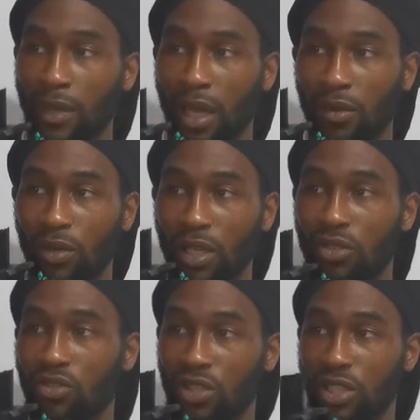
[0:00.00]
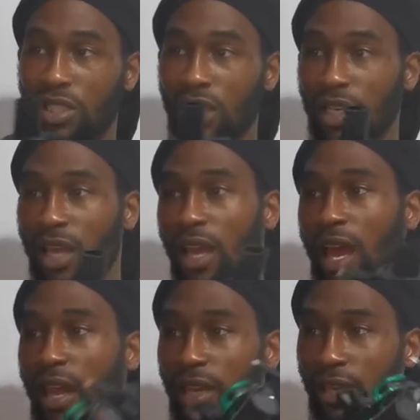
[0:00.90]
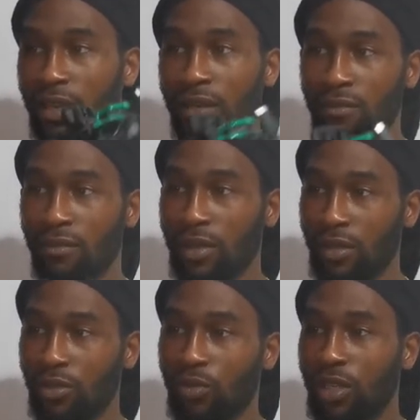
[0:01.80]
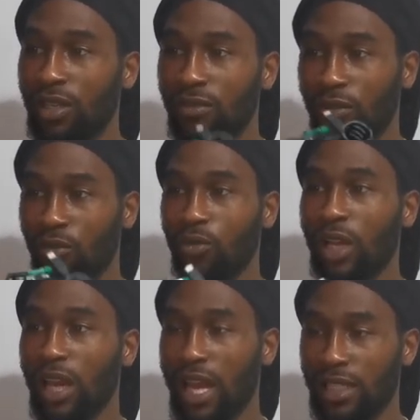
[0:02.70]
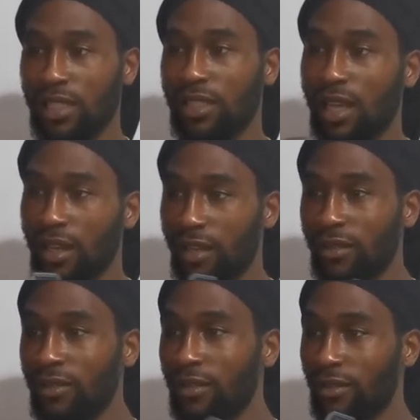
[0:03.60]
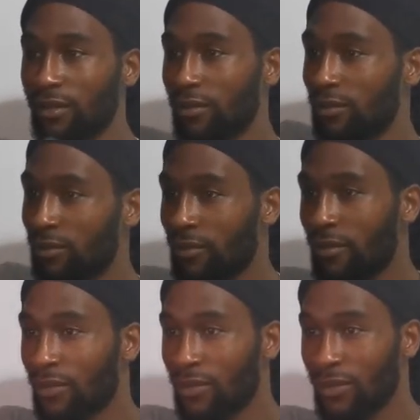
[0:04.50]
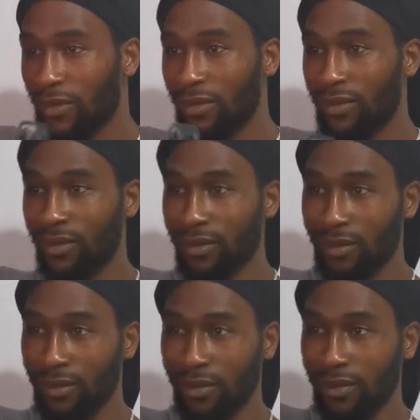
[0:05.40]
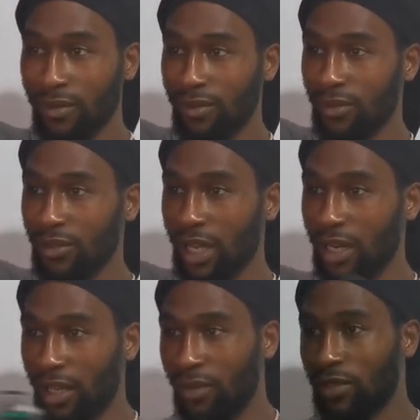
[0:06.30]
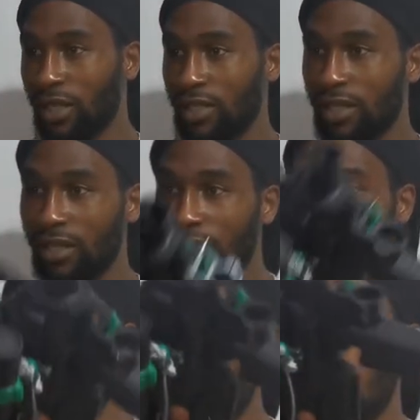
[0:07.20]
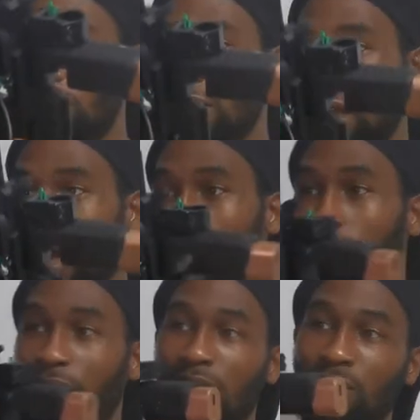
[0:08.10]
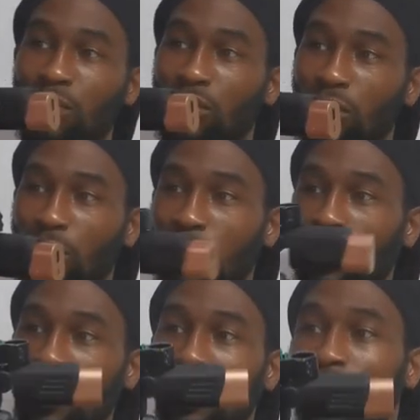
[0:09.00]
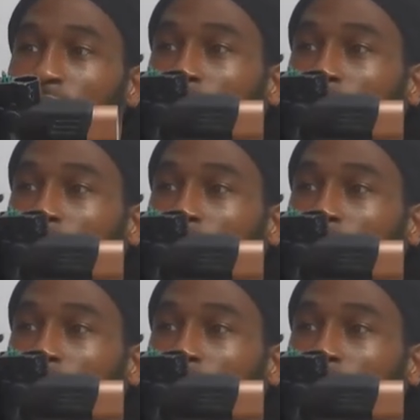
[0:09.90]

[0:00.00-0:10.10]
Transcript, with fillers: and it would literally just sit there, and you wouldn't even realize it's there. Do you kind of get what I'm trying to say? So over time, that's probably